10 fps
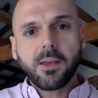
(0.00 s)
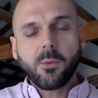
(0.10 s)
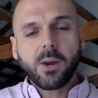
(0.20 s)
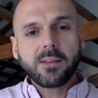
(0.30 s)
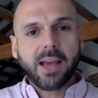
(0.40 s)
I
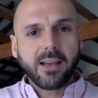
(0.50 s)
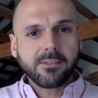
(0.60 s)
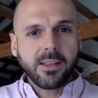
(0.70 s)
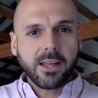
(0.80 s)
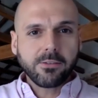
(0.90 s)
wanted to
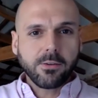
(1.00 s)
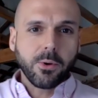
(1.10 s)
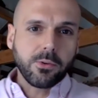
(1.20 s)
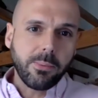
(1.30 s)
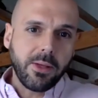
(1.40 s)
ask then, I
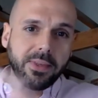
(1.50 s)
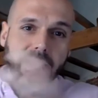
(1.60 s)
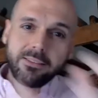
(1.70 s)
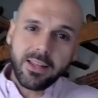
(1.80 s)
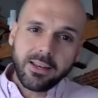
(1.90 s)
suppose, about the
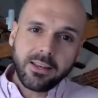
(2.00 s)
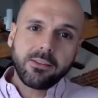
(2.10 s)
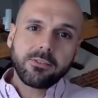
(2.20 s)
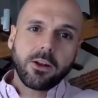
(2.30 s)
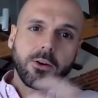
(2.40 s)

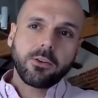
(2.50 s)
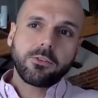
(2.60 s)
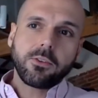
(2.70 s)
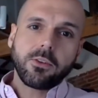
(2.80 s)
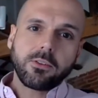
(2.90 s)
identities that are
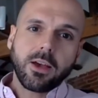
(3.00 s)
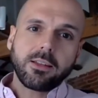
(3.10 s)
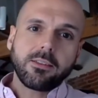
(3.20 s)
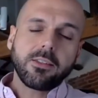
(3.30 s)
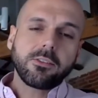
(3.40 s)

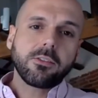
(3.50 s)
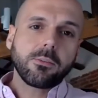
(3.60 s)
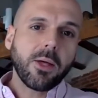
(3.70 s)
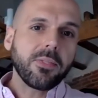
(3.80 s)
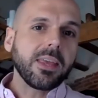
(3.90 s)
tied to this is
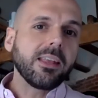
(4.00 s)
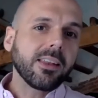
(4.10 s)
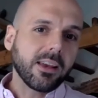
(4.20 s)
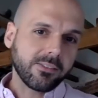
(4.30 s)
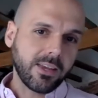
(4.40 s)
about the
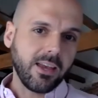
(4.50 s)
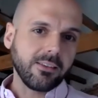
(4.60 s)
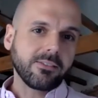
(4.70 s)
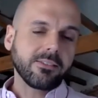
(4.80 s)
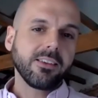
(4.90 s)
index
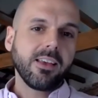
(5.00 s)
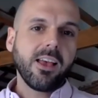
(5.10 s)
case.